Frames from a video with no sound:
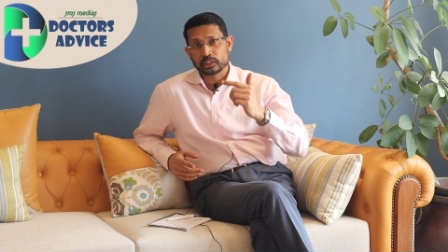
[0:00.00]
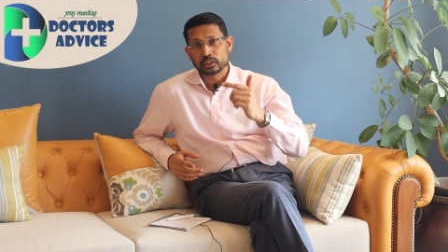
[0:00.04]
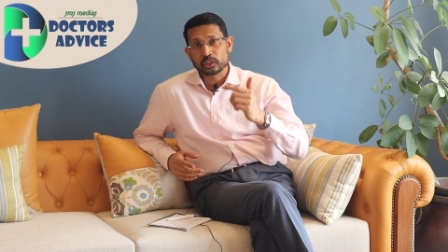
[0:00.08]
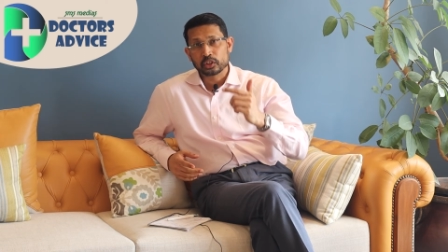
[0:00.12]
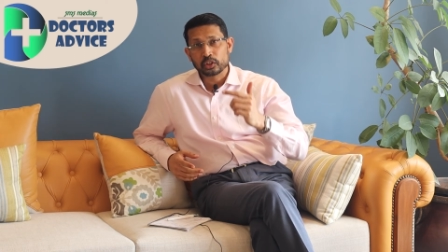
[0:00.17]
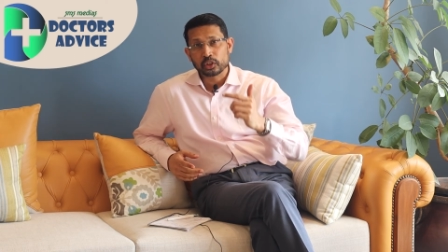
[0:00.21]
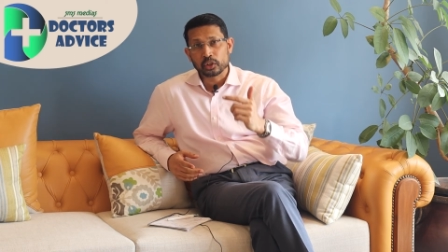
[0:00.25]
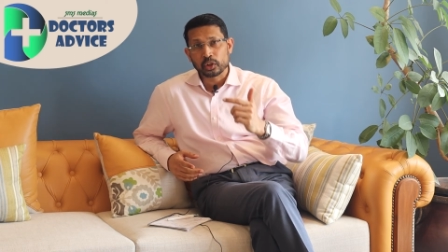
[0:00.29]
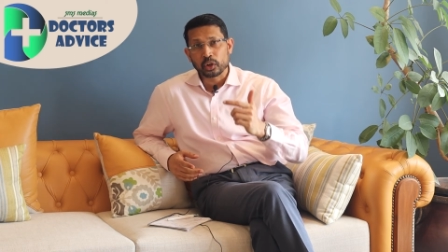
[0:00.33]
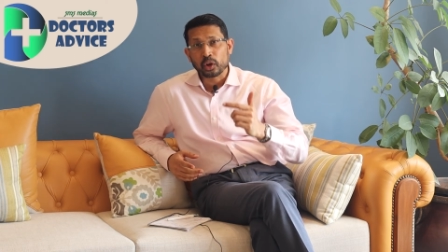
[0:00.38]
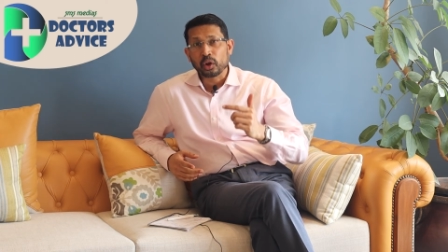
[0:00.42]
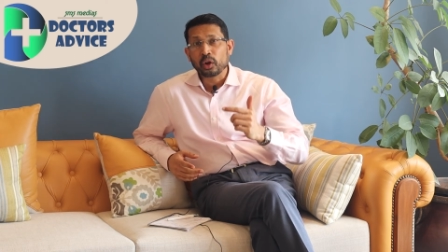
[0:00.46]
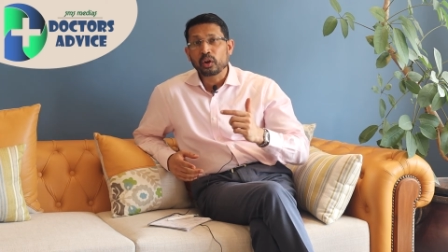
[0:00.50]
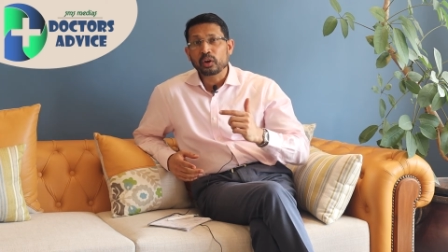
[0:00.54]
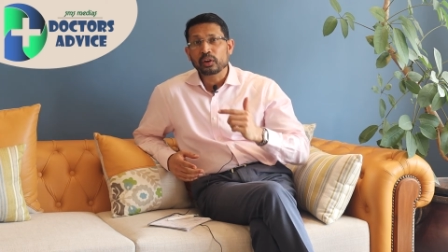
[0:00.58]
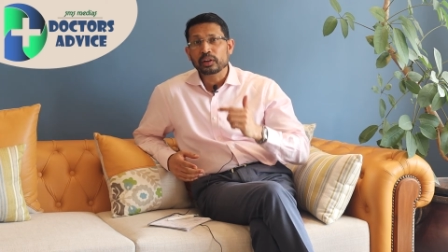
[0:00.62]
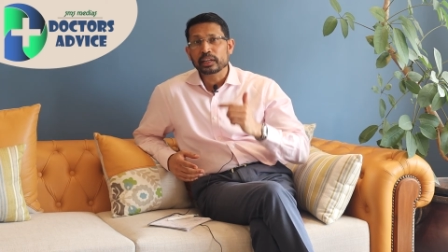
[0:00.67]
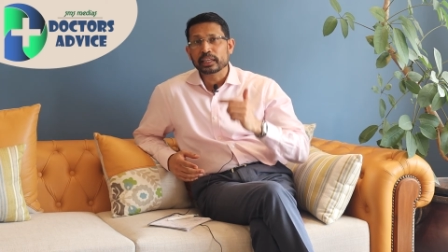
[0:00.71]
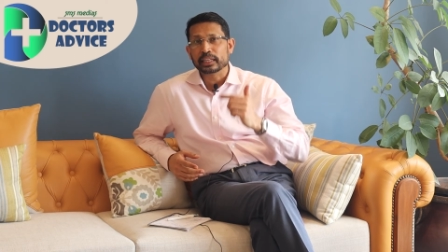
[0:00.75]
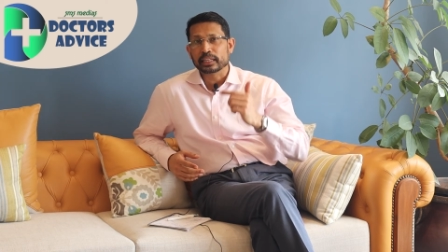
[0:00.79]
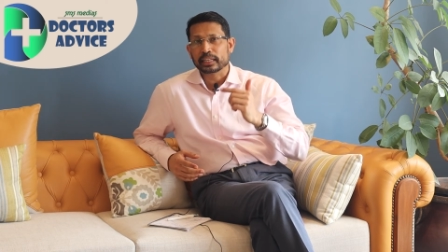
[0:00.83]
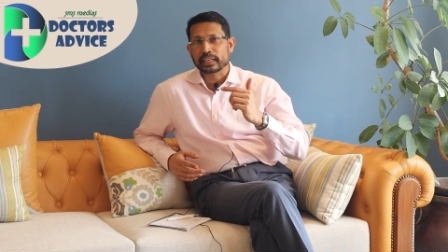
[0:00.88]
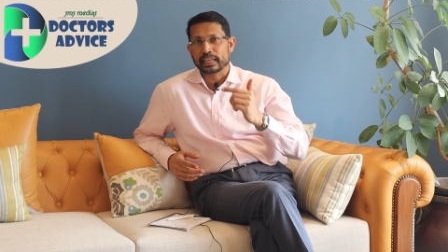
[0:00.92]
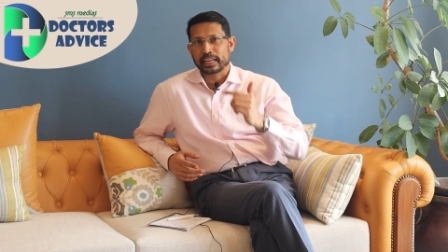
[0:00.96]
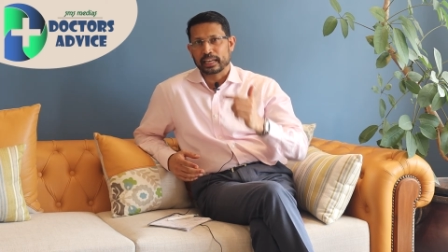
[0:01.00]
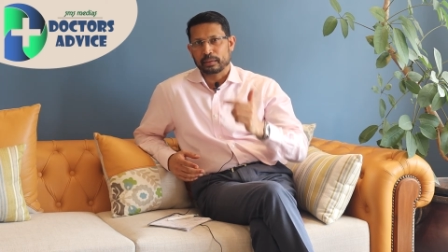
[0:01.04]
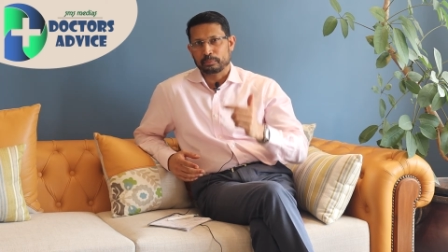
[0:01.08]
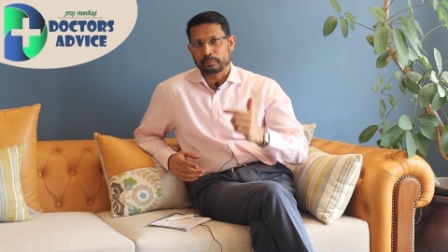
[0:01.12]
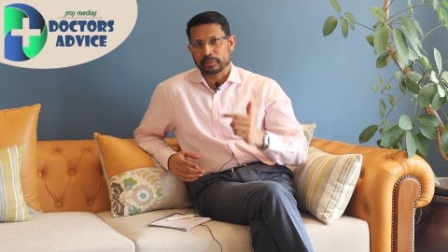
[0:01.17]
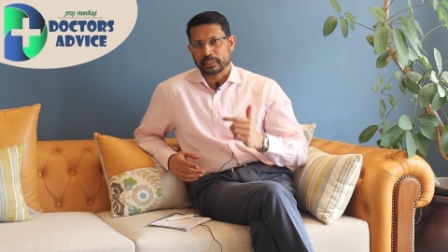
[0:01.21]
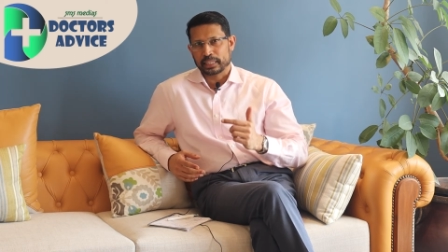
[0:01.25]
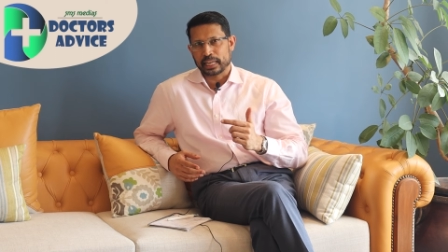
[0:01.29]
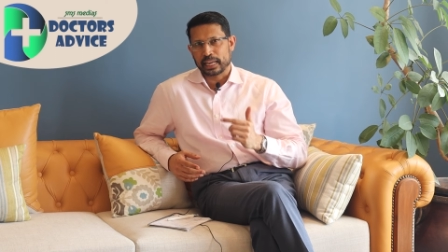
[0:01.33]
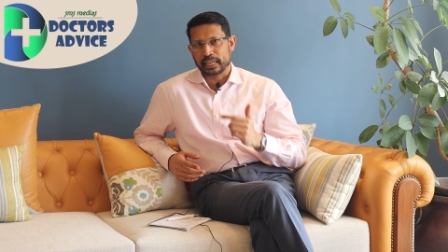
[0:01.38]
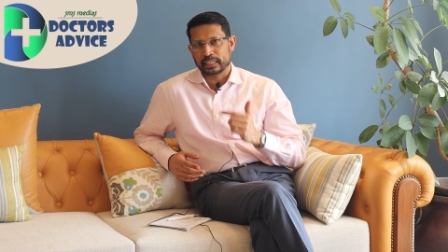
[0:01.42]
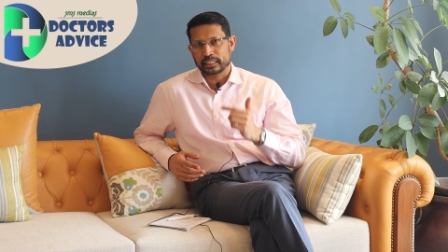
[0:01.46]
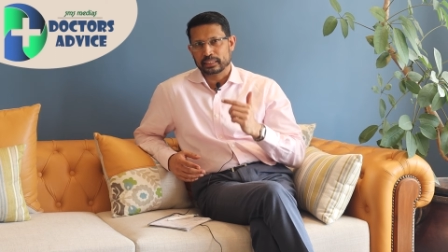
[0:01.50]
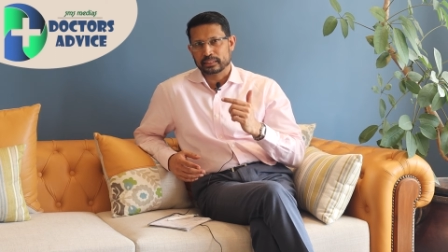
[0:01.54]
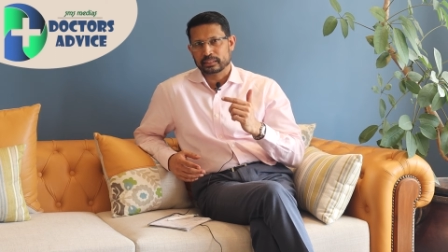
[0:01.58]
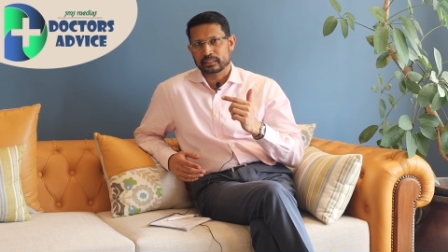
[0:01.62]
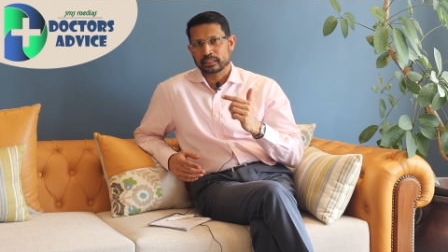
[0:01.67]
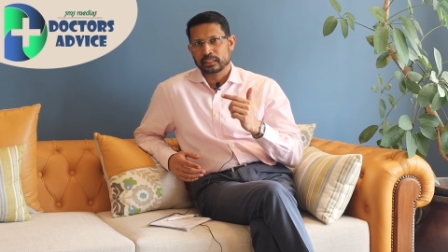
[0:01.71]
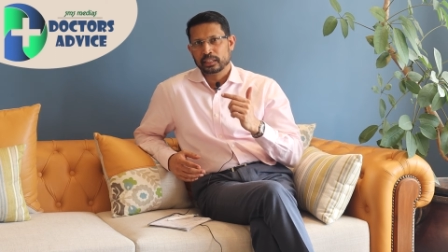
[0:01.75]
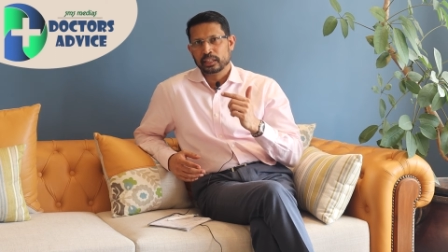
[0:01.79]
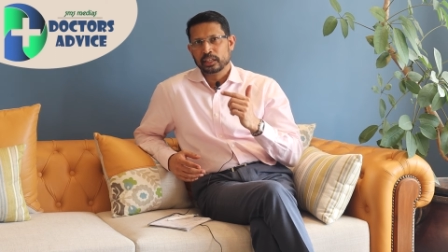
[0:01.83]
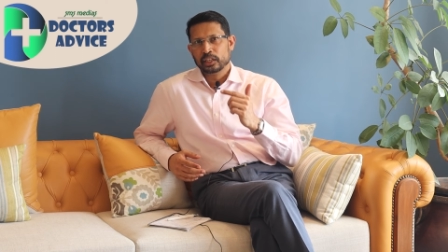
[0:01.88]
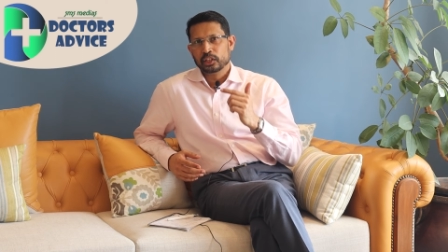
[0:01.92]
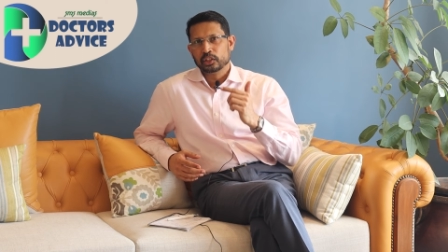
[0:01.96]
chronic
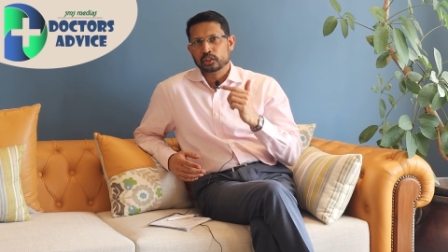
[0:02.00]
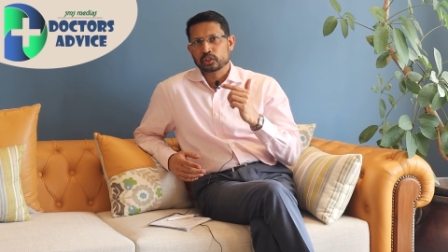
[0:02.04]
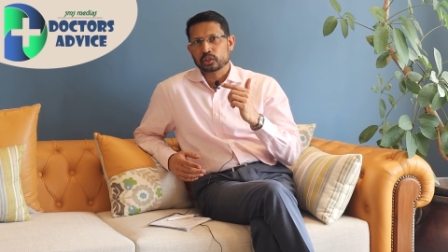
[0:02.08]
hepatitis.